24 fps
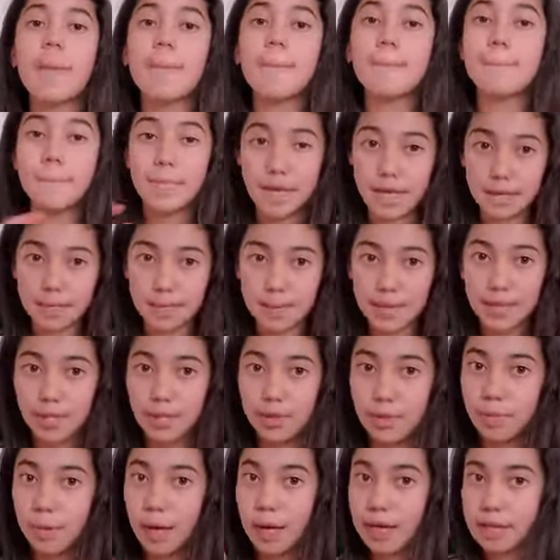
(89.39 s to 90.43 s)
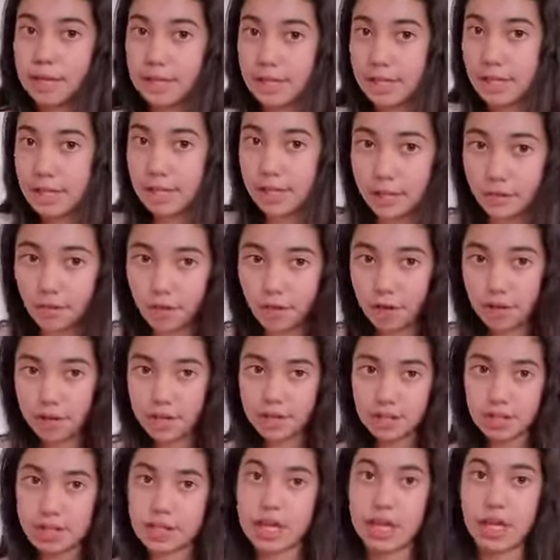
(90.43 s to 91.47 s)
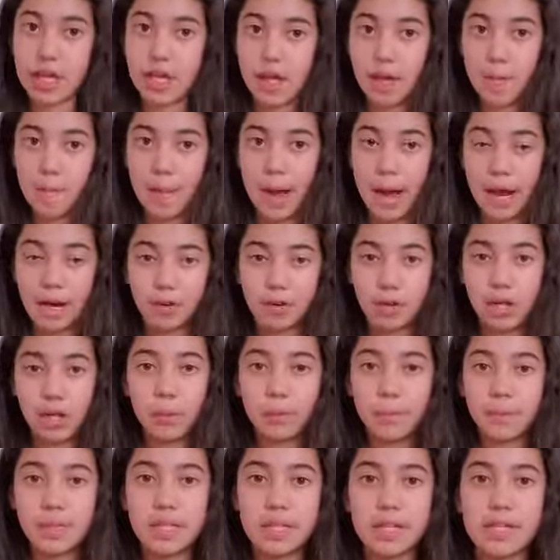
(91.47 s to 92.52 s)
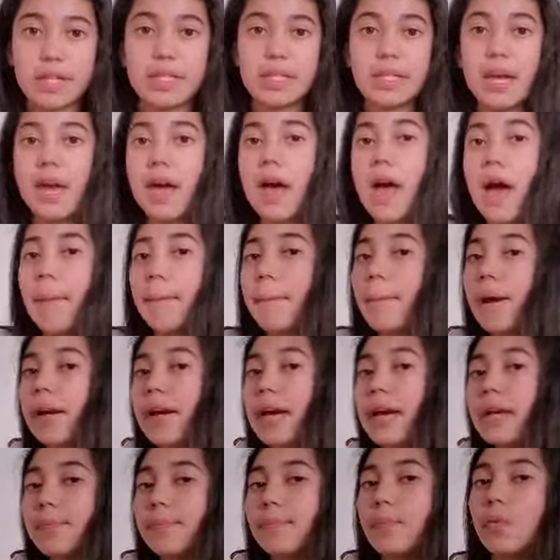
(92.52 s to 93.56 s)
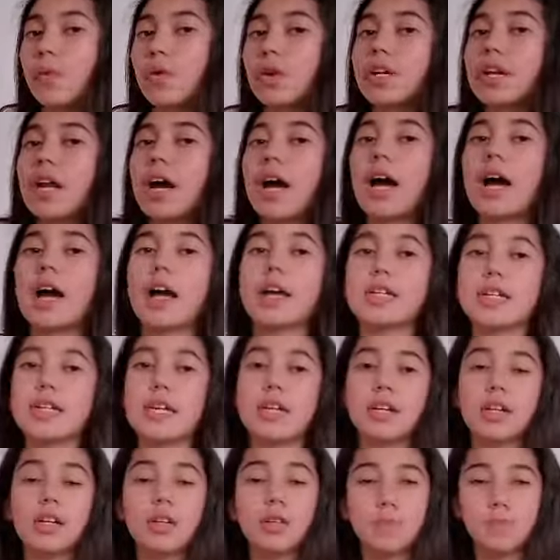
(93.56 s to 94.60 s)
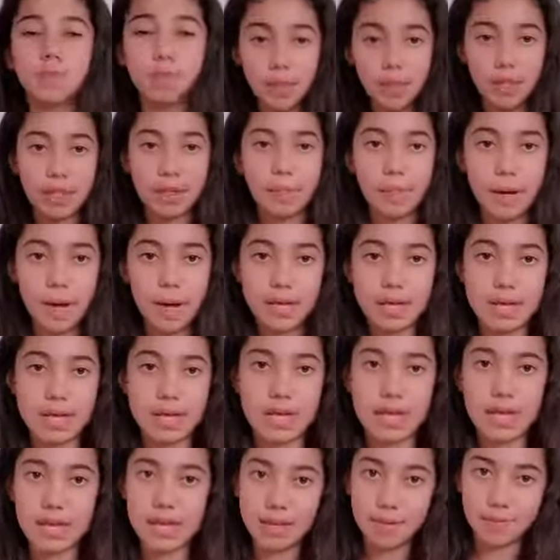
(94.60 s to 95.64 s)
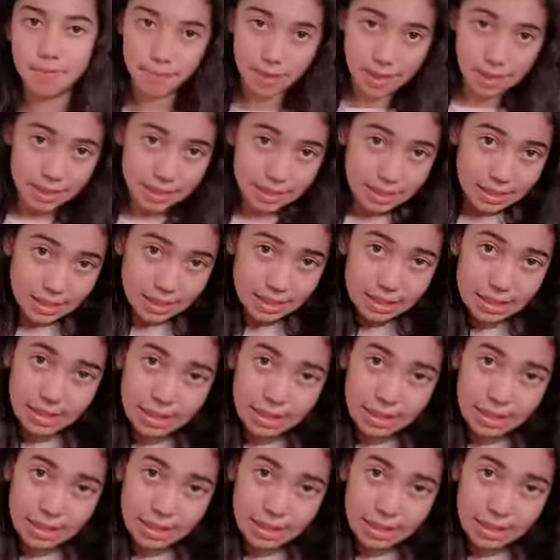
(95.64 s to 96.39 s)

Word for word: Maybe you might see a different background because my headboard, I'm gonna buy a bed.